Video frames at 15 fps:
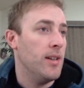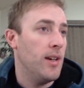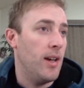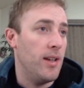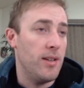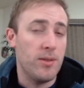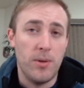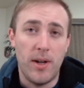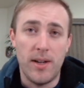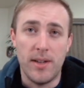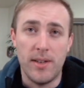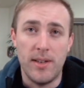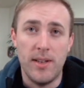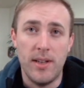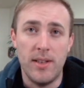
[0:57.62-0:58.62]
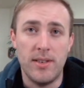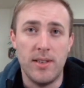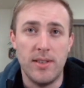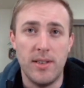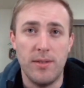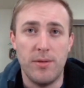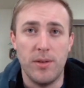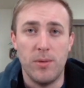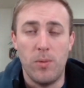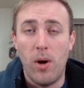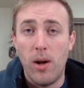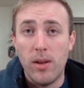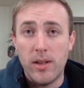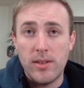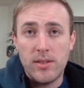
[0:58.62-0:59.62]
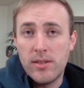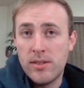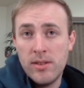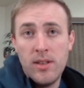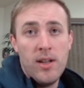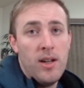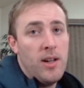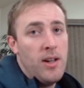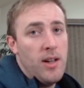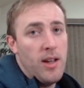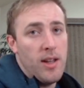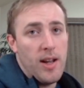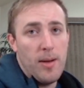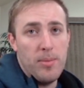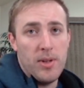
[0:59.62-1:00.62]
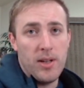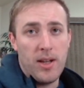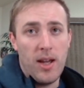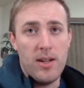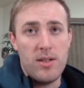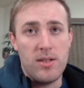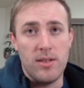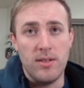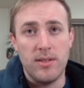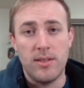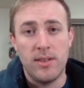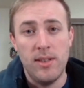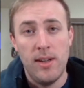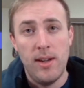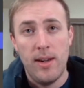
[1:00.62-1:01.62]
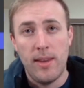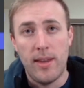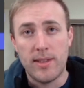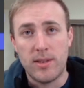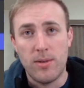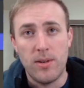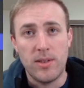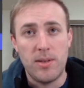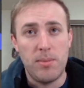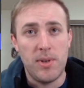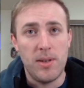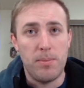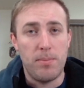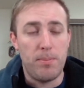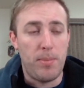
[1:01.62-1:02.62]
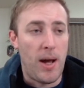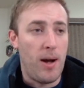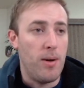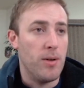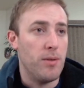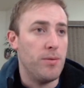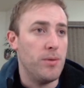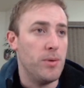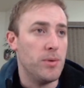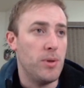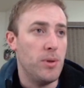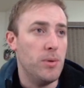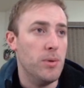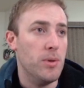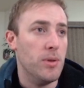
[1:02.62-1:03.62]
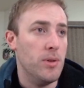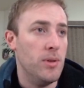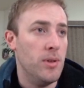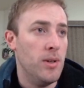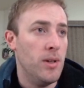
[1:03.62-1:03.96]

integrated into different wallets and applications, that's going to be a powerful tool